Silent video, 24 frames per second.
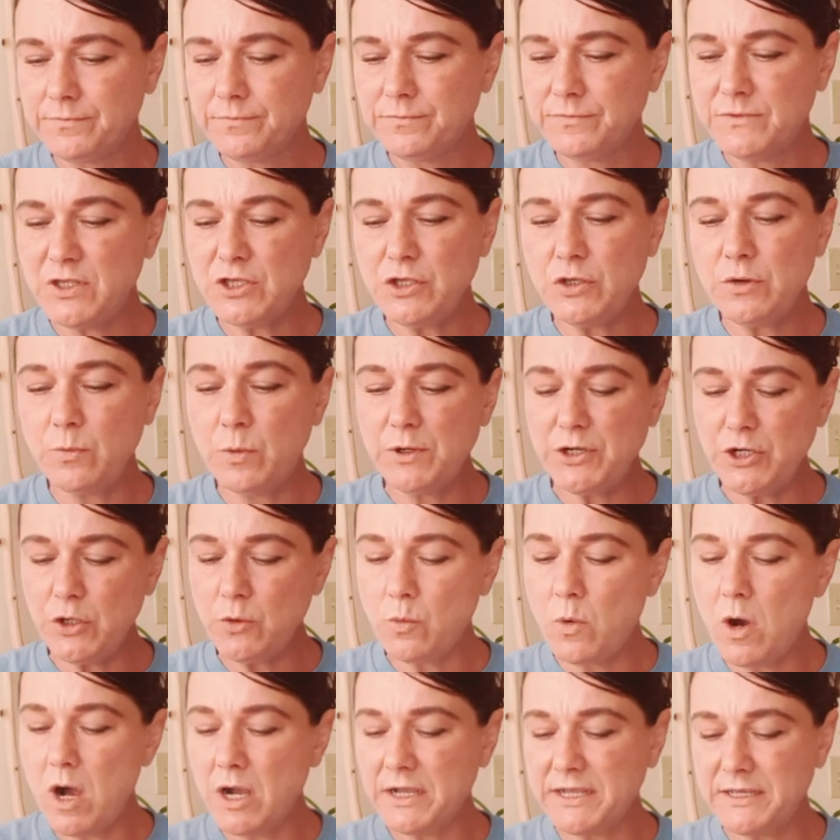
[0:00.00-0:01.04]
that when you
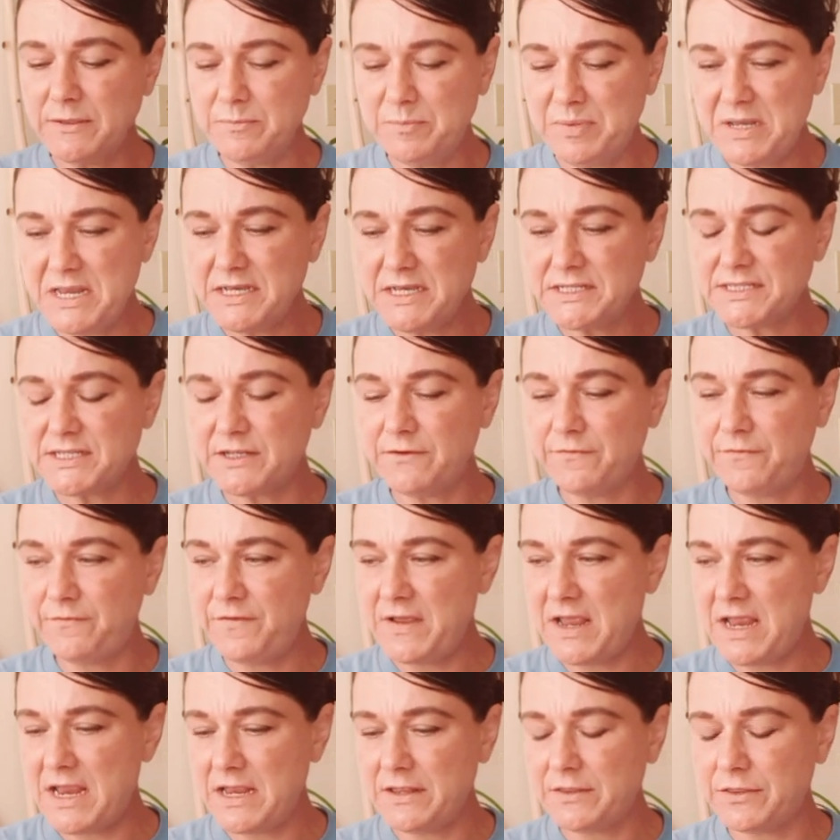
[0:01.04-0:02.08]
walk in peace and
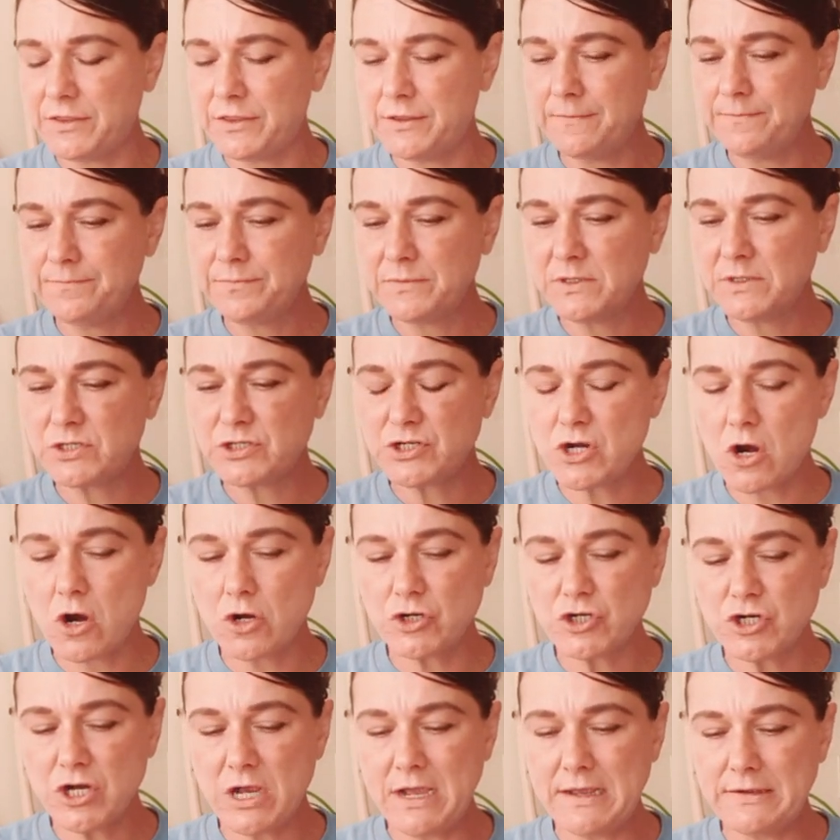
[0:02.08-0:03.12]
faith, Star
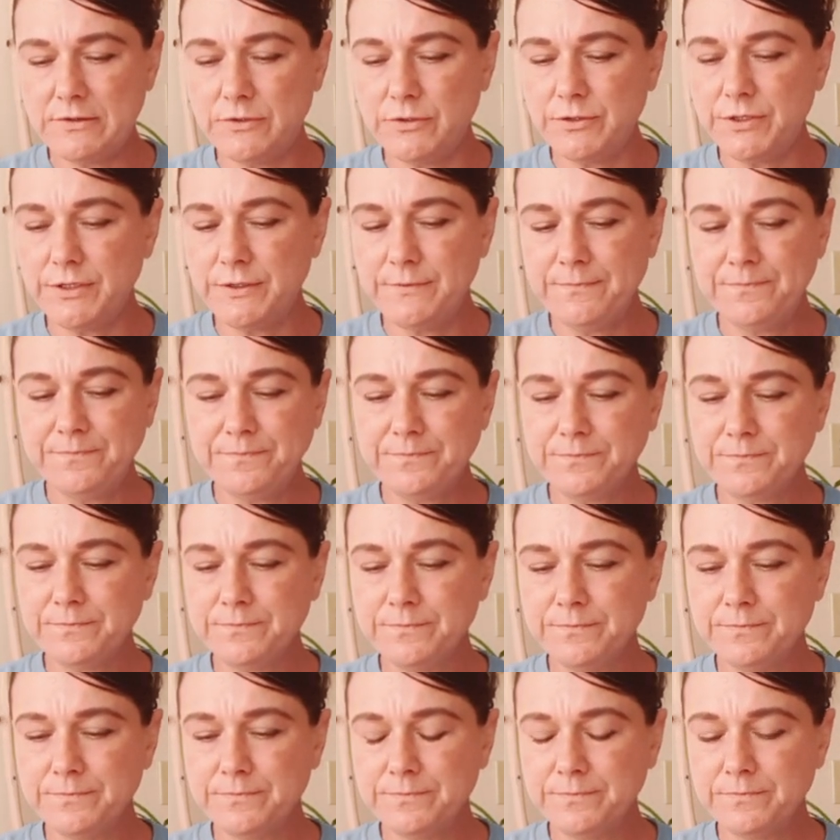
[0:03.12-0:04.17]
Child,
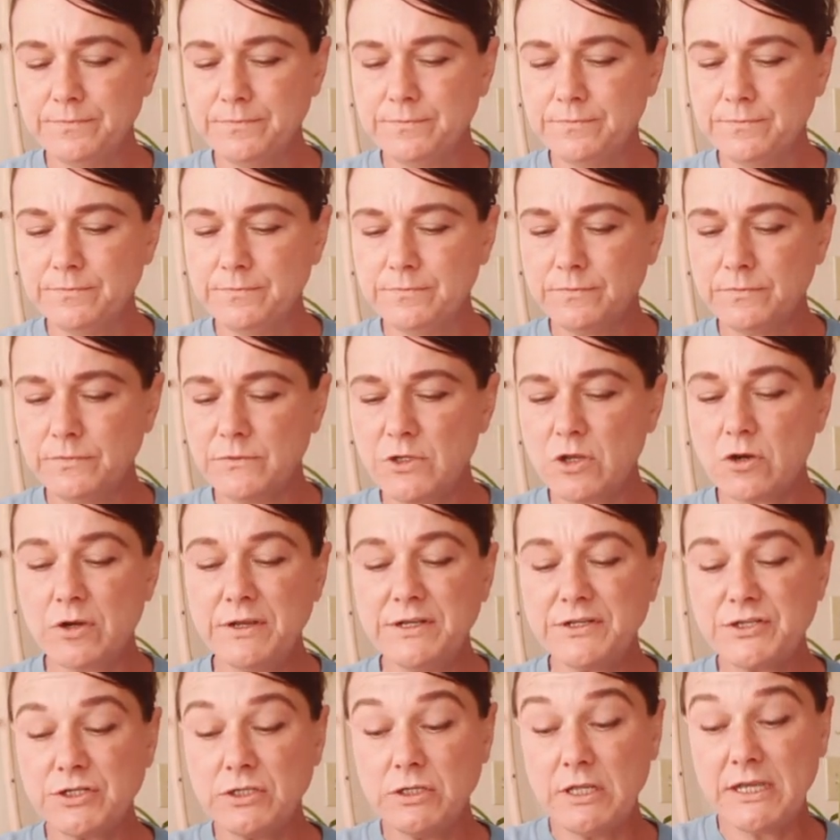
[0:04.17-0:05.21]
your
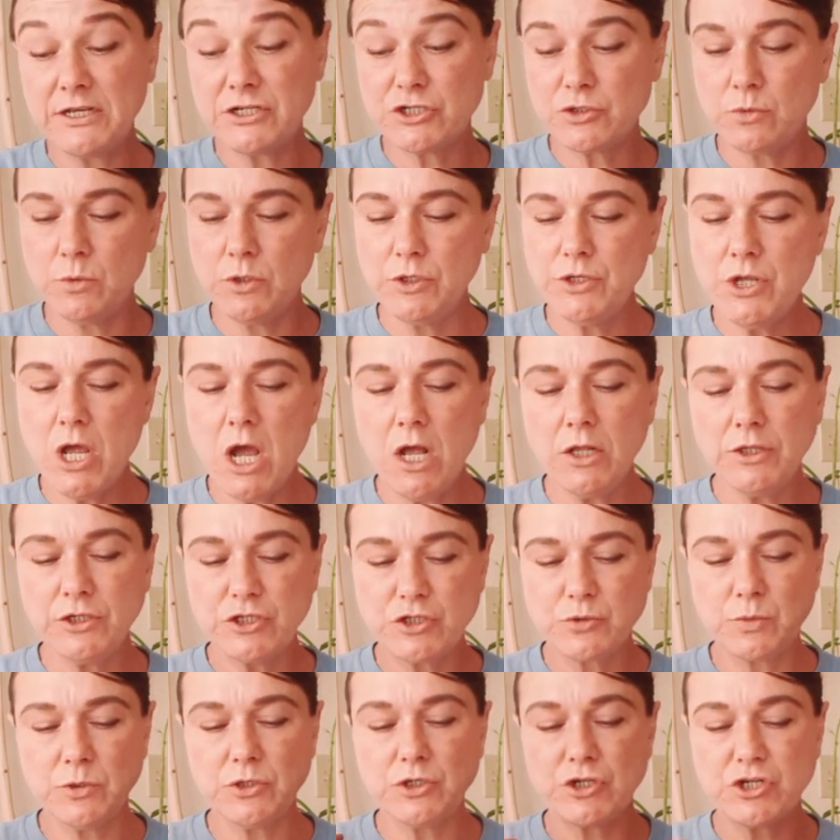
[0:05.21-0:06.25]
intellectual
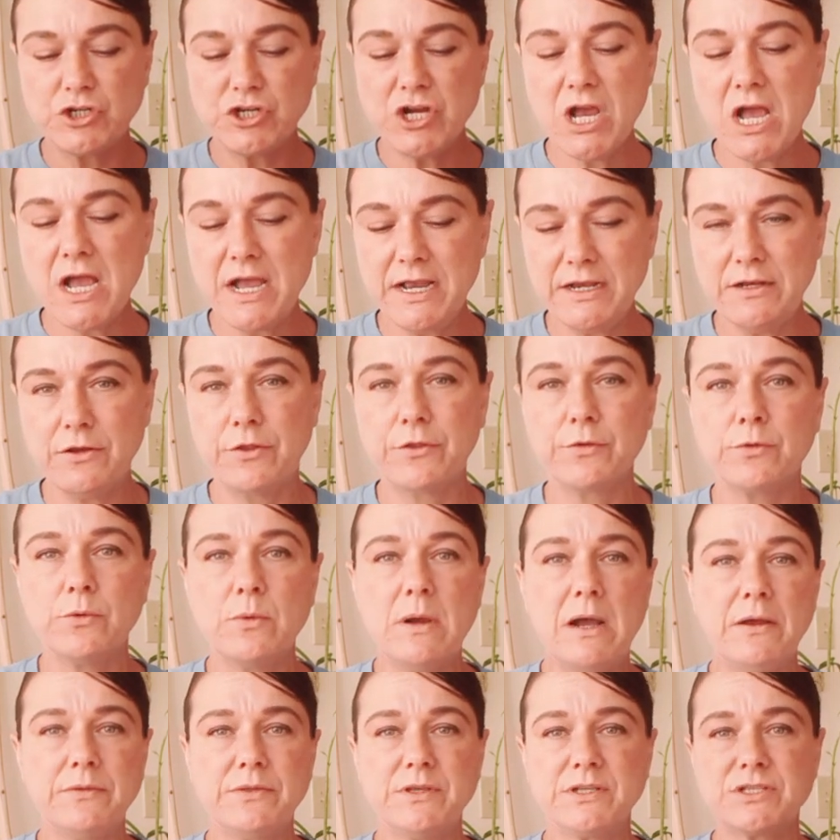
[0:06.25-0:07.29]
knowledge will shine
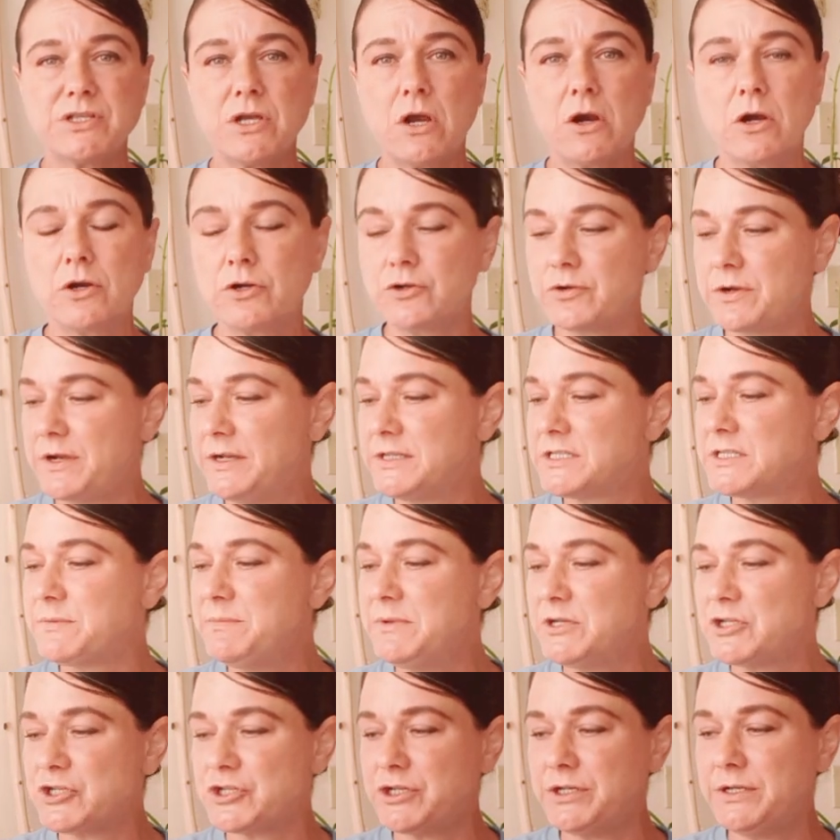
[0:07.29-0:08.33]
throughout this heart
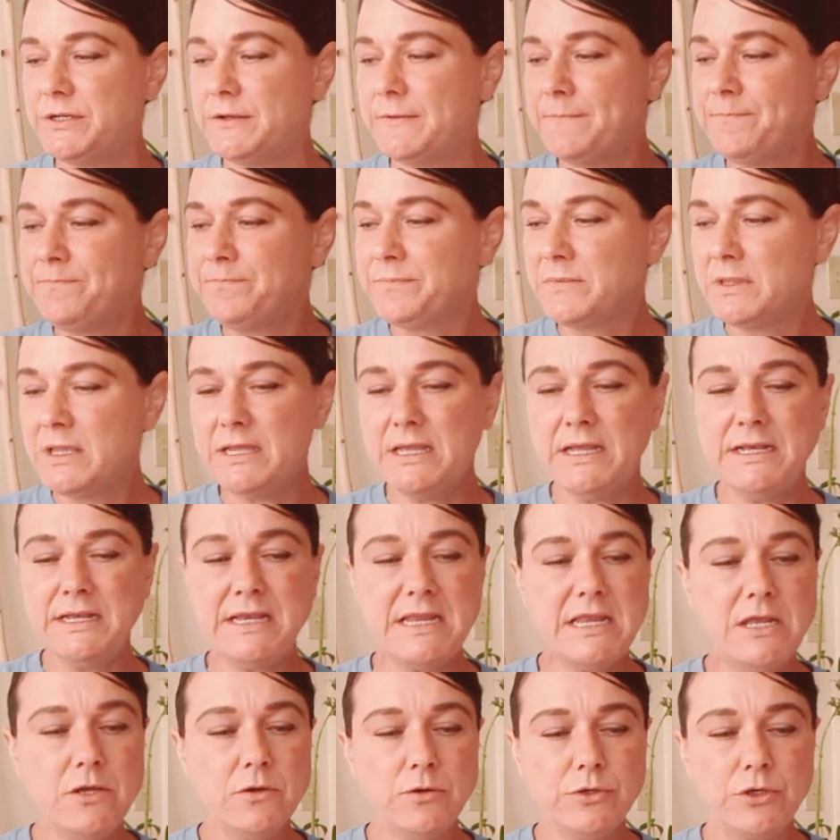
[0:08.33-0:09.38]
transmission and
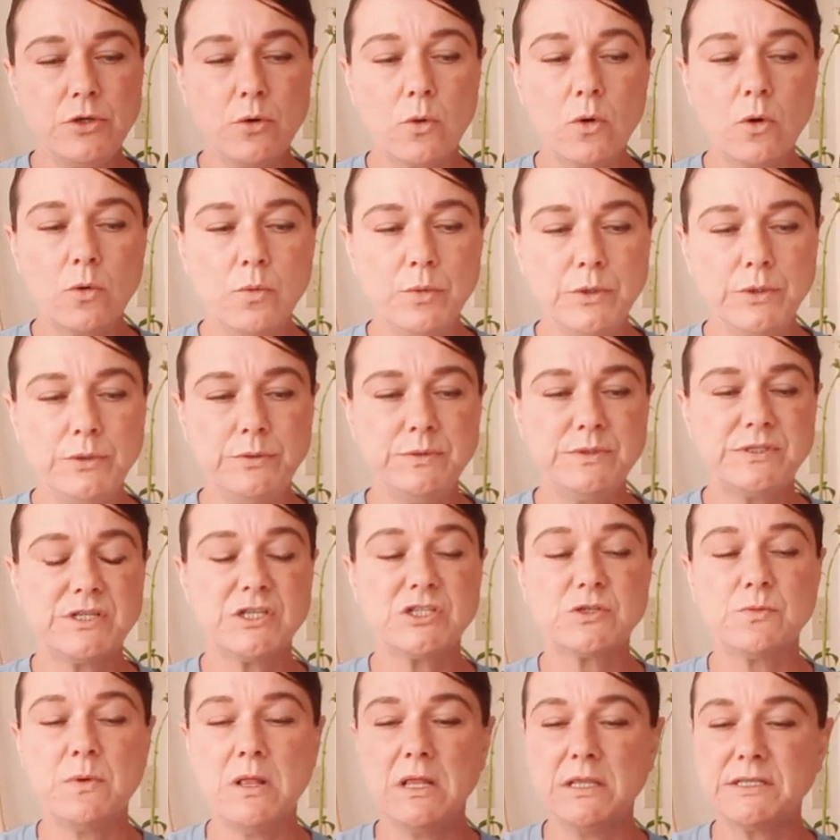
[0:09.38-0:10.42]
heal your wounds
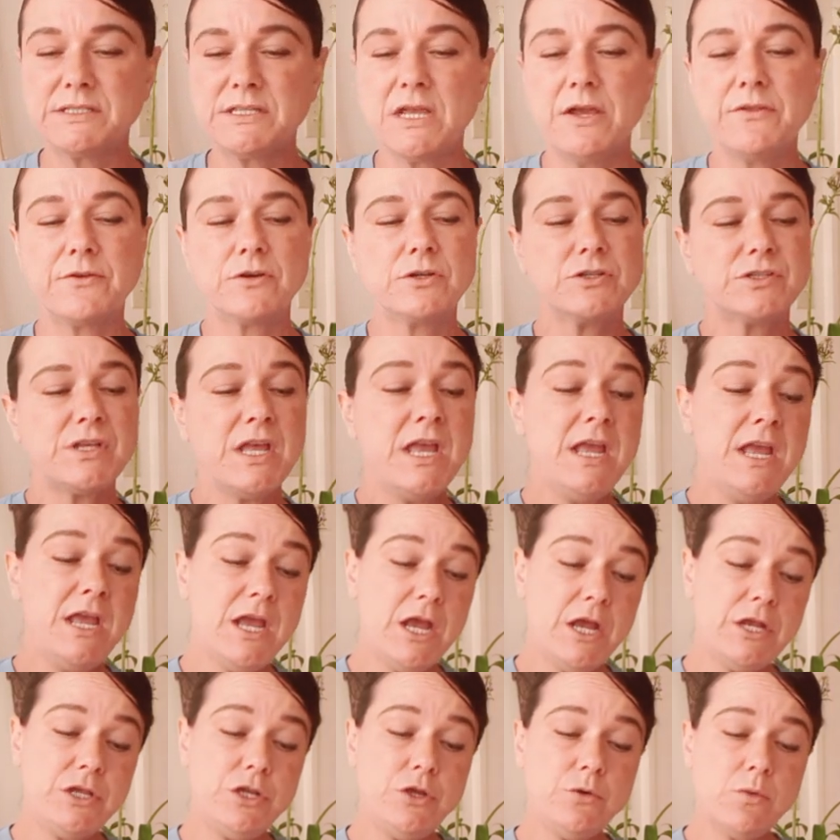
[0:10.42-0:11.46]
as well as others.
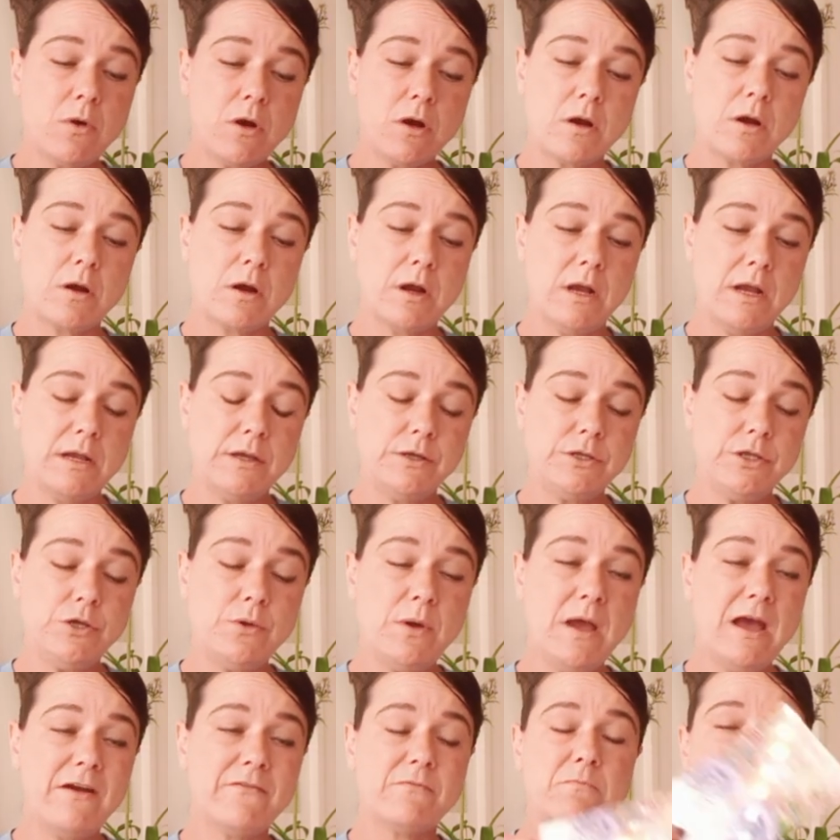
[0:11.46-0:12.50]
And you
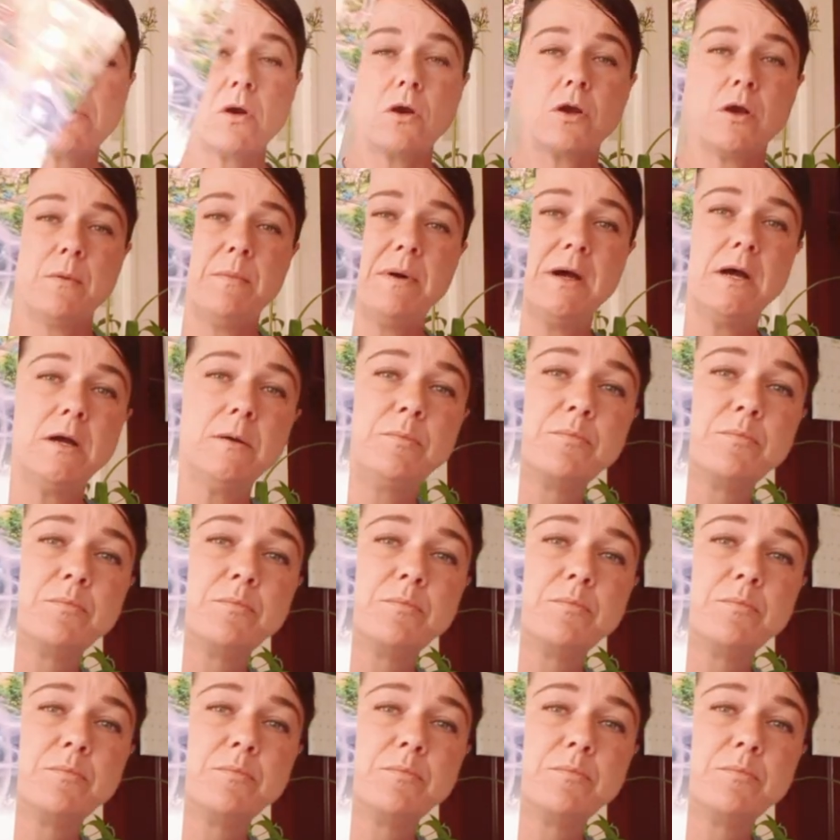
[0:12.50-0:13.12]
have Merkaba